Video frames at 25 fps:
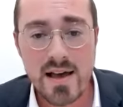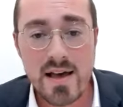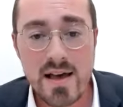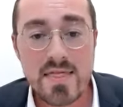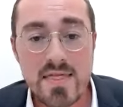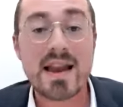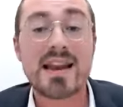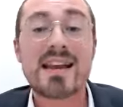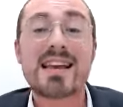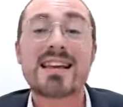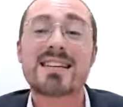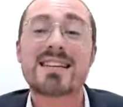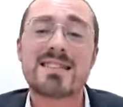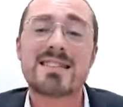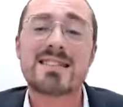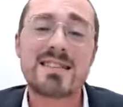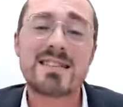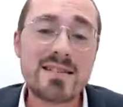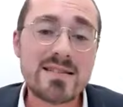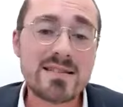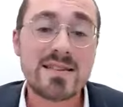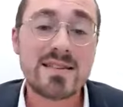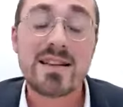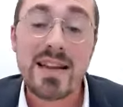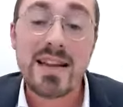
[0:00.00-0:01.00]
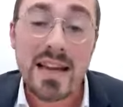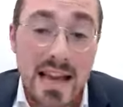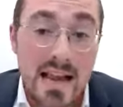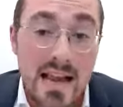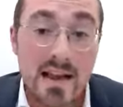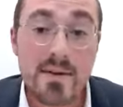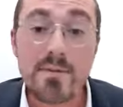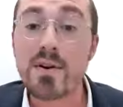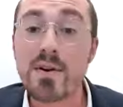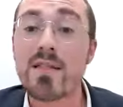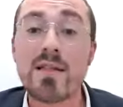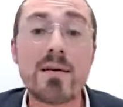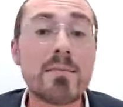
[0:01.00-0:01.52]
that existed
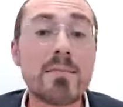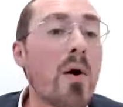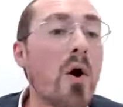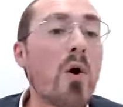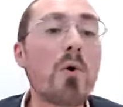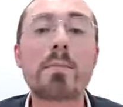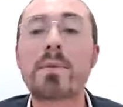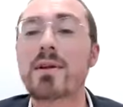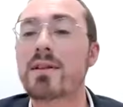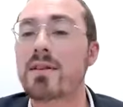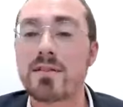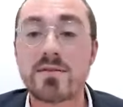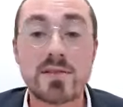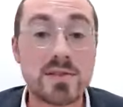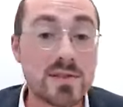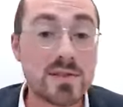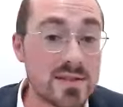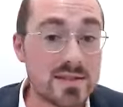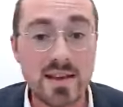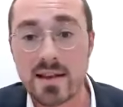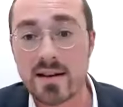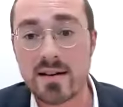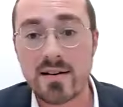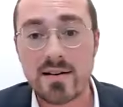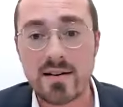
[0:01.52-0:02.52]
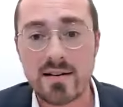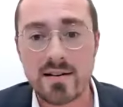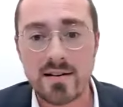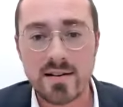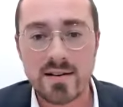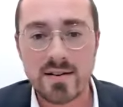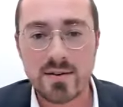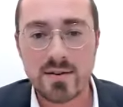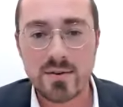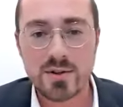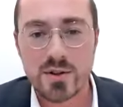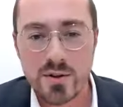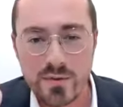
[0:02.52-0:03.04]
even in the moment of sin,
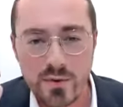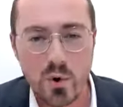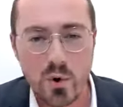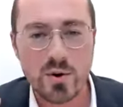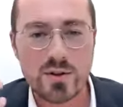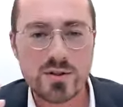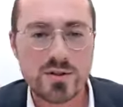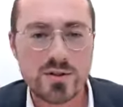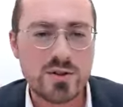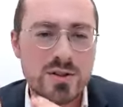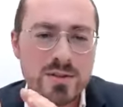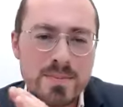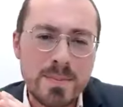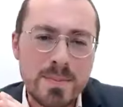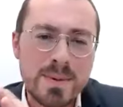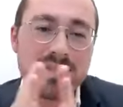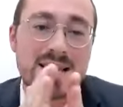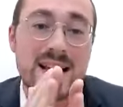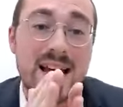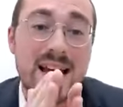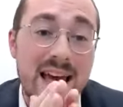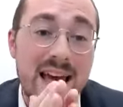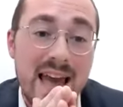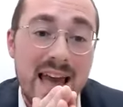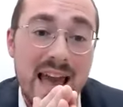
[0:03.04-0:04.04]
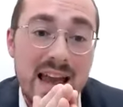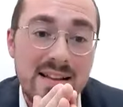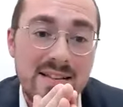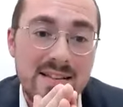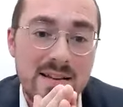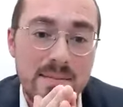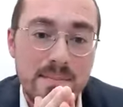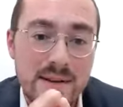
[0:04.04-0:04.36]
which of course just means a chait.